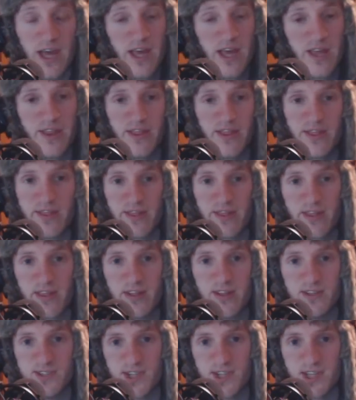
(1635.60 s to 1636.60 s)
And
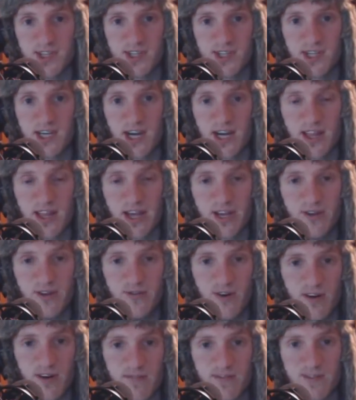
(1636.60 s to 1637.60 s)
since they got that
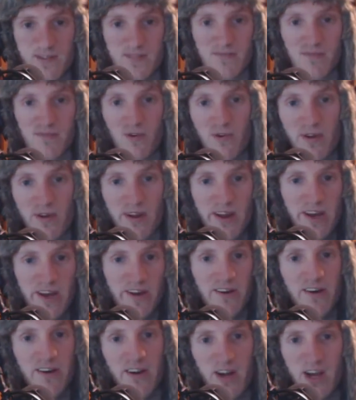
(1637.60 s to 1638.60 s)
new offensive
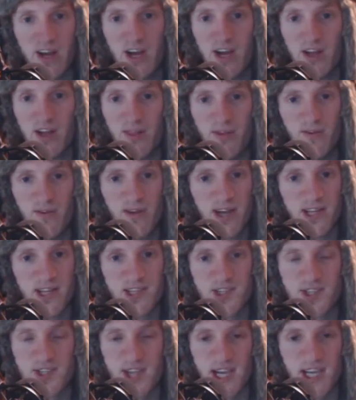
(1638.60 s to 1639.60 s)
coordinator, they're
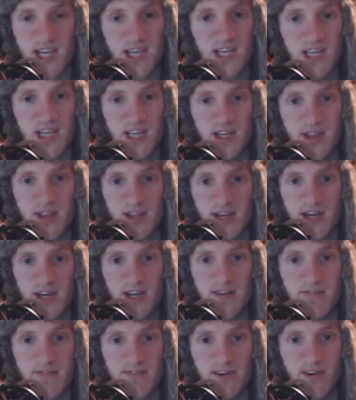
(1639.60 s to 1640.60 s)
like second in the
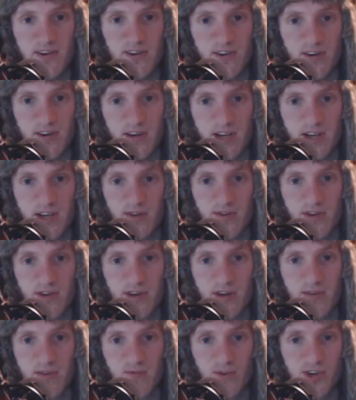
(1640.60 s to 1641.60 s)
NFL
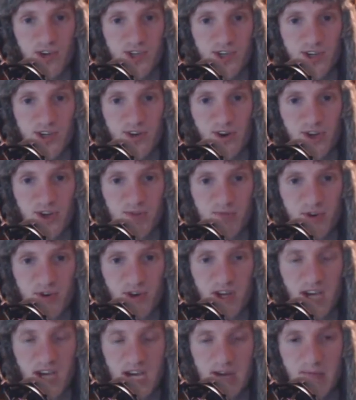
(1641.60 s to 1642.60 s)
in rushing yards
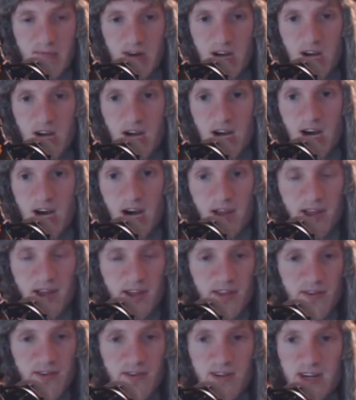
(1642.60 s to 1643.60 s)
per game. I
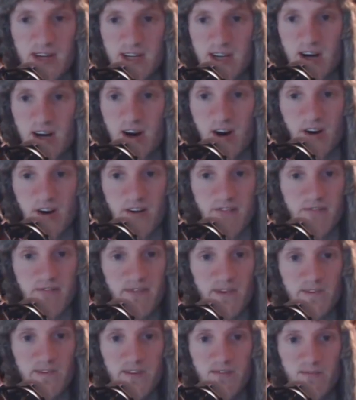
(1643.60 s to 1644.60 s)
think they're like
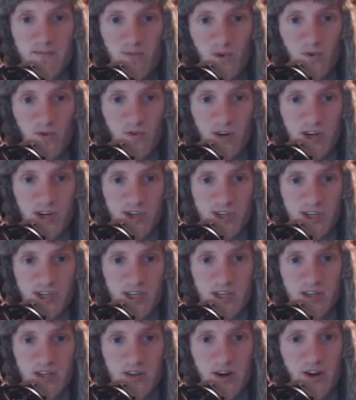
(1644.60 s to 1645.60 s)
154
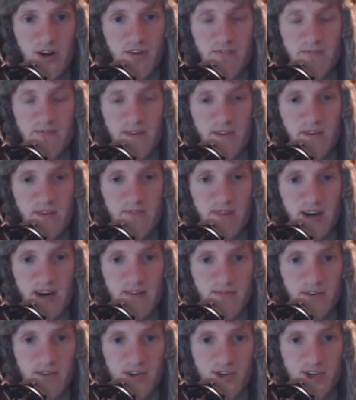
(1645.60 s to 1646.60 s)
rushing,
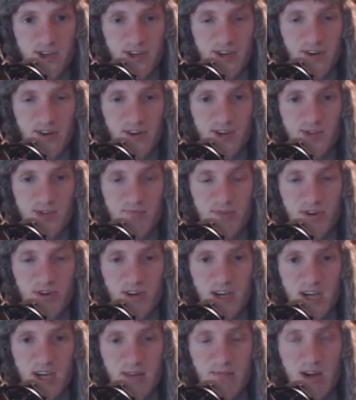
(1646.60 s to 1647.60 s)
155 rushing yards
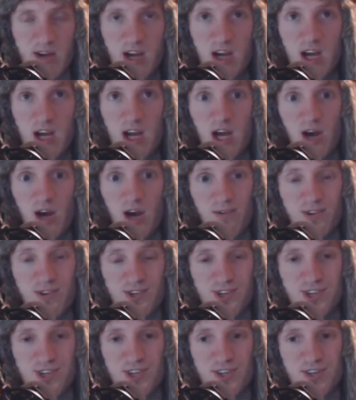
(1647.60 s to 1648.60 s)
per game,
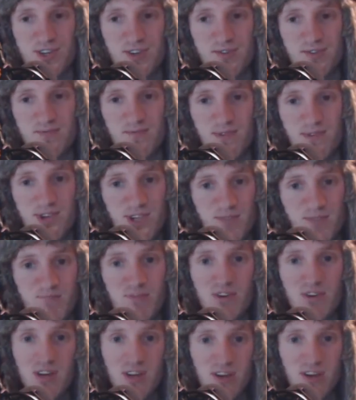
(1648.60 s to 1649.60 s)
which is
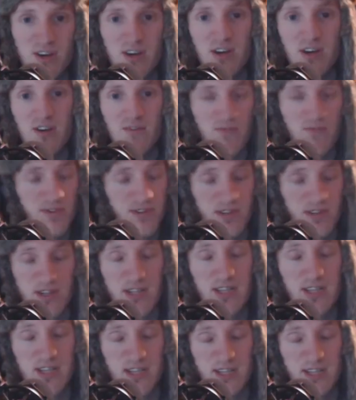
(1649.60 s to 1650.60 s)
pretty good, which
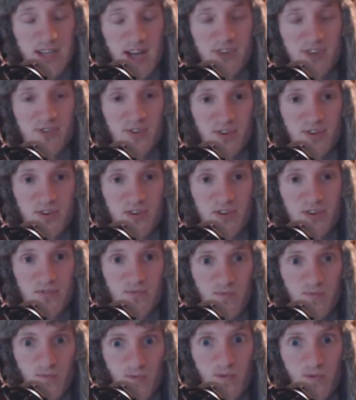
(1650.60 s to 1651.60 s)
is actually
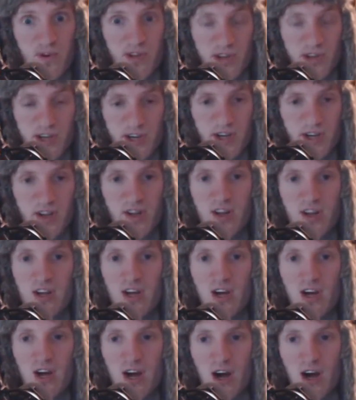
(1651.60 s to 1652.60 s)
really good.
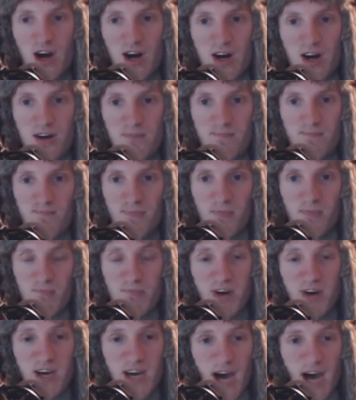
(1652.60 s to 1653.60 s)

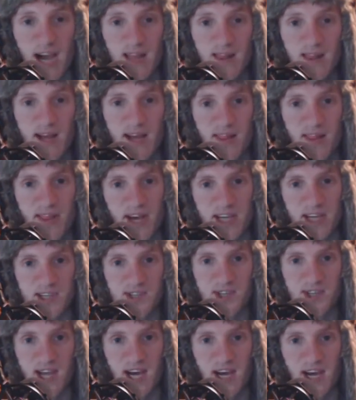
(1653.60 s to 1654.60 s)
But I like
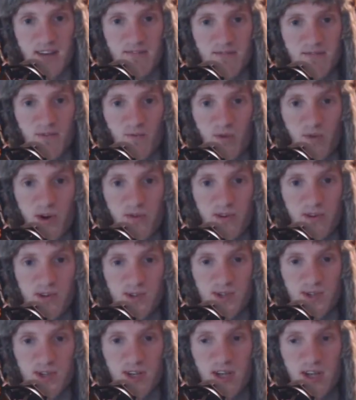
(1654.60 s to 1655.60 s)
that stat for one
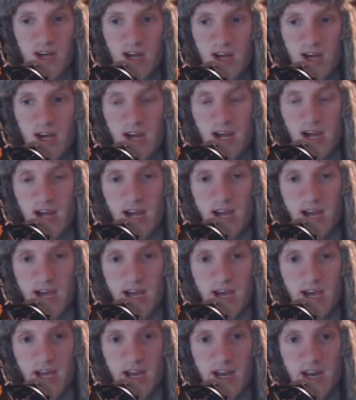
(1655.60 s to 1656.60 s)
reason,
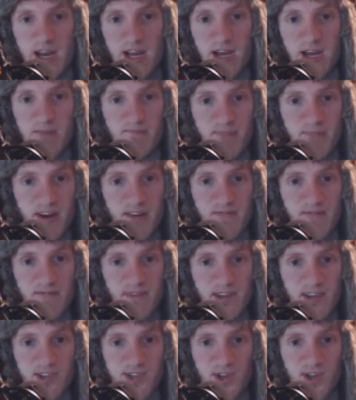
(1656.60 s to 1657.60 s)
and it
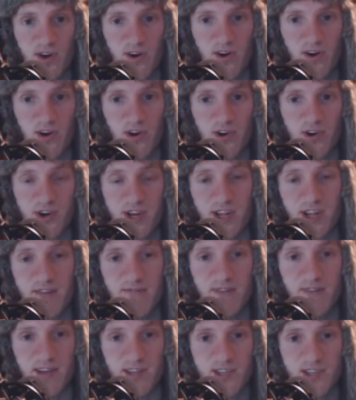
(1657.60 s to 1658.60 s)
benefits our
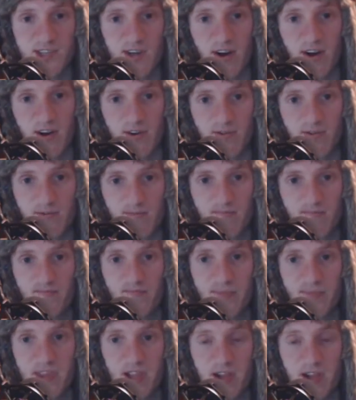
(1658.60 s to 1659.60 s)
defense.
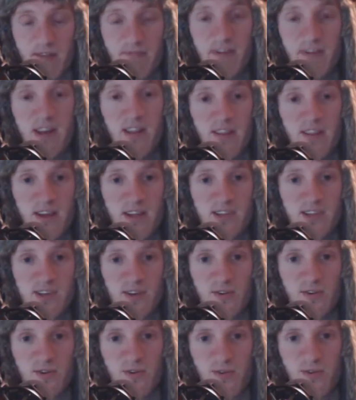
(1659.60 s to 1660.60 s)
If
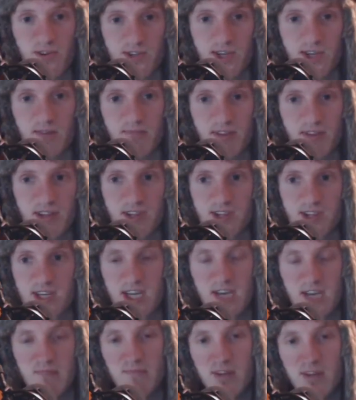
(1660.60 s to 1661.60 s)
anything's going to hold us up in this
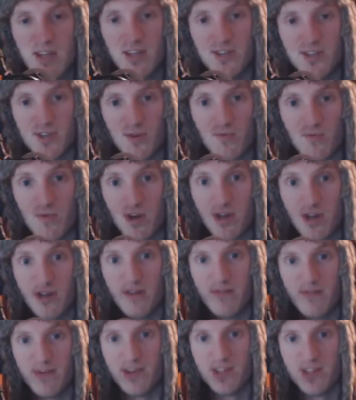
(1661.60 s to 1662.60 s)
game, it's our run
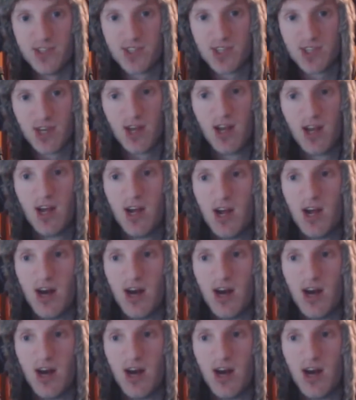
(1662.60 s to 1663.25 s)
defense.